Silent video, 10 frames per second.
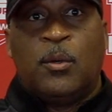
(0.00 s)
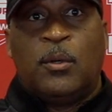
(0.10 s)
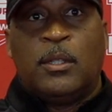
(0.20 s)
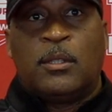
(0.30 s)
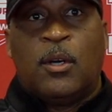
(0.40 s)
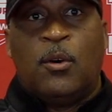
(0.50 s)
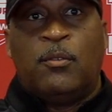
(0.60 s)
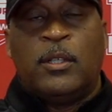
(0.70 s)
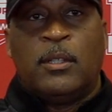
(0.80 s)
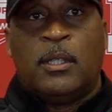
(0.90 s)
During this
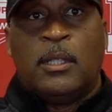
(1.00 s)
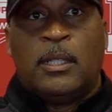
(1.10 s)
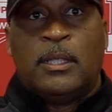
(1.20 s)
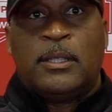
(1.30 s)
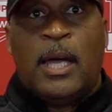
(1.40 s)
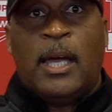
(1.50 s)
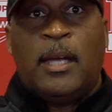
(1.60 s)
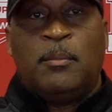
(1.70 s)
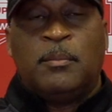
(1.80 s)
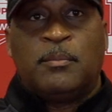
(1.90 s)
COVID
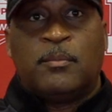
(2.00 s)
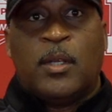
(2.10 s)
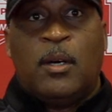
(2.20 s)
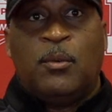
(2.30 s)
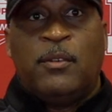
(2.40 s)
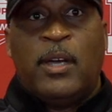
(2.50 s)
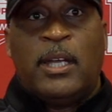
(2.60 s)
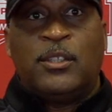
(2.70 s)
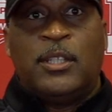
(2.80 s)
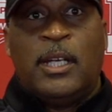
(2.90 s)
time, we've
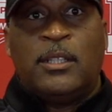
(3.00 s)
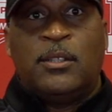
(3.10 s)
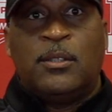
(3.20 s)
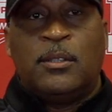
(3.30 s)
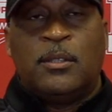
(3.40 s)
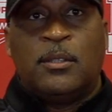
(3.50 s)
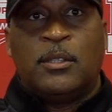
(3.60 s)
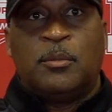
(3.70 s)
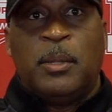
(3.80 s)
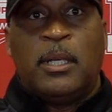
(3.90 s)
had a chance to
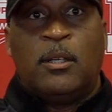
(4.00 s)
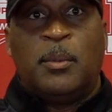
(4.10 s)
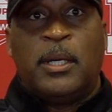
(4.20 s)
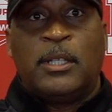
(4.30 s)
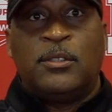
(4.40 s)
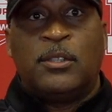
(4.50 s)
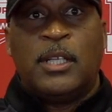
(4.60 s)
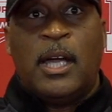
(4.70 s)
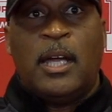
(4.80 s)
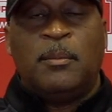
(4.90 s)
spend a little bit of extra
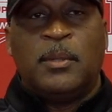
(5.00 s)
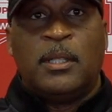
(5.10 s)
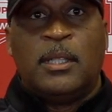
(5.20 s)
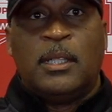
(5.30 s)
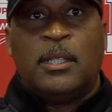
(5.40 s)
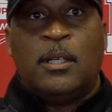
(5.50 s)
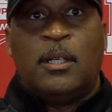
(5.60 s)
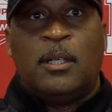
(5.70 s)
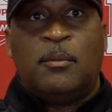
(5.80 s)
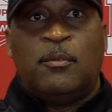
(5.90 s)
time
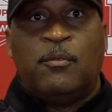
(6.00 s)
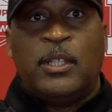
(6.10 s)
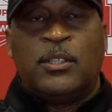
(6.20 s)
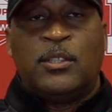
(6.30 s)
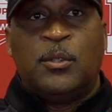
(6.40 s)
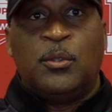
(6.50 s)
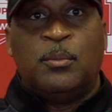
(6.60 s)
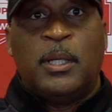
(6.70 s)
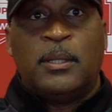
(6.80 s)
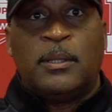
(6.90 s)
via
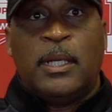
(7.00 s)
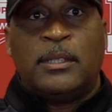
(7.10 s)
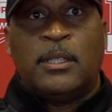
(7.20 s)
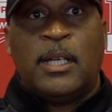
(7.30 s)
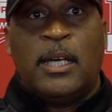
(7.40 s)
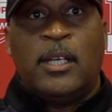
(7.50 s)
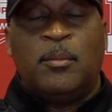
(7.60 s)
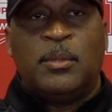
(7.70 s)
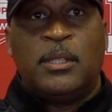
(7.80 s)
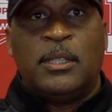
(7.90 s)
Zoom as a tight
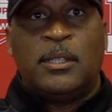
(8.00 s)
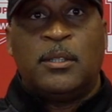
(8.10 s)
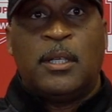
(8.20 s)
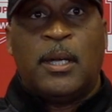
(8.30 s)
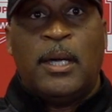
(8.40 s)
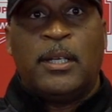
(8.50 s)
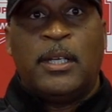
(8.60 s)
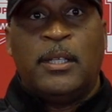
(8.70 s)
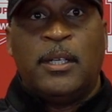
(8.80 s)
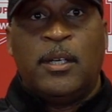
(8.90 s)
end position, kind
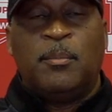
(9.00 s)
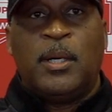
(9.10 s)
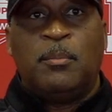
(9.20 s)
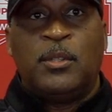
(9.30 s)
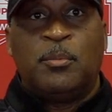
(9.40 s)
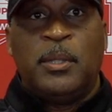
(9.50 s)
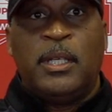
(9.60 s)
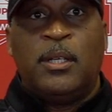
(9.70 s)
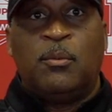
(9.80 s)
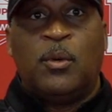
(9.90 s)
of getting him up to
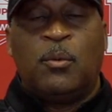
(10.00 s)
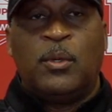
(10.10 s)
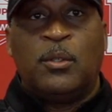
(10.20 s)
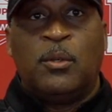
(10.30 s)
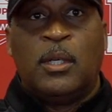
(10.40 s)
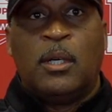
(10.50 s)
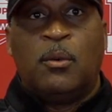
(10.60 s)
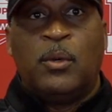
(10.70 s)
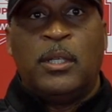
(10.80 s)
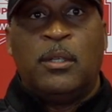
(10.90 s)
speed and what
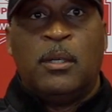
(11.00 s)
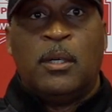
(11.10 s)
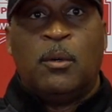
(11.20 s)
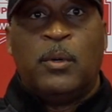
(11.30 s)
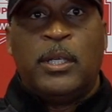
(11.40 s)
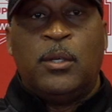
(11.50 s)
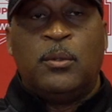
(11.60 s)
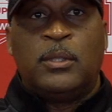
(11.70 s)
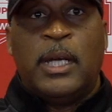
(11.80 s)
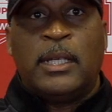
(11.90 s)
we
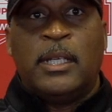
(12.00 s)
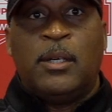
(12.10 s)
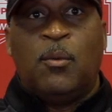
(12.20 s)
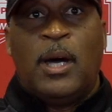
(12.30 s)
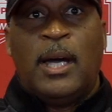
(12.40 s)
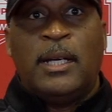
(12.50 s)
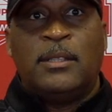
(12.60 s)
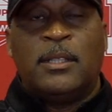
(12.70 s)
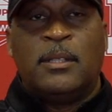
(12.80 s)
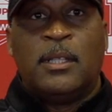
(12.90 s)
do
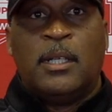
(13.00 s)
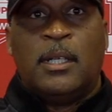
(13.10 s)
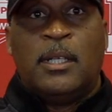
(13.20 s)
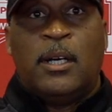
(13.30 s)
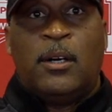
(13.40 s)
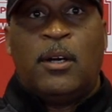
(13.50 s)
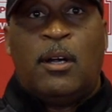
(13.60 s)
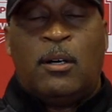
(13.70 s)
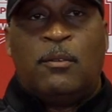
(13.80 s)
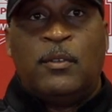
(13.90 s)
technique-wise, and
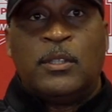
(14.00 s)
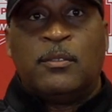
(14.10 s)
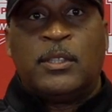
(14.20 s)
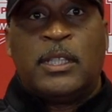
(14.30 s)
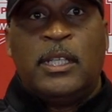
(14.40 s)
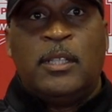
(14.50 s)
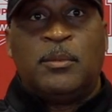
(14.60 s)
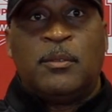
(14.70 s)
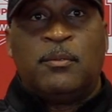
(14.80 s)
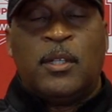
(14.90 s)
our offensive
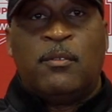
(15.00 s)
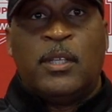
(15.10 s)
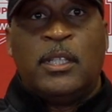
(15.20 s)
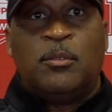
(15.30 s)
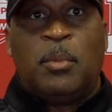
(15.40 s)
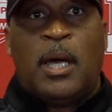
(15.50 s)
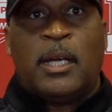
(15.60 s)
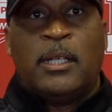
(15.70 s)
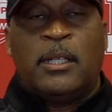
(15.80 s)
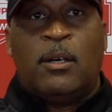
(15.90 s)
schemes of things
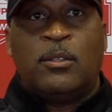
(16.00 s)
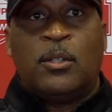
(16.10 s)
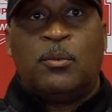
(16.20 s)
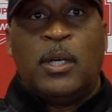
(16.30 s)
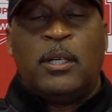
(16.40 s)
blocking and also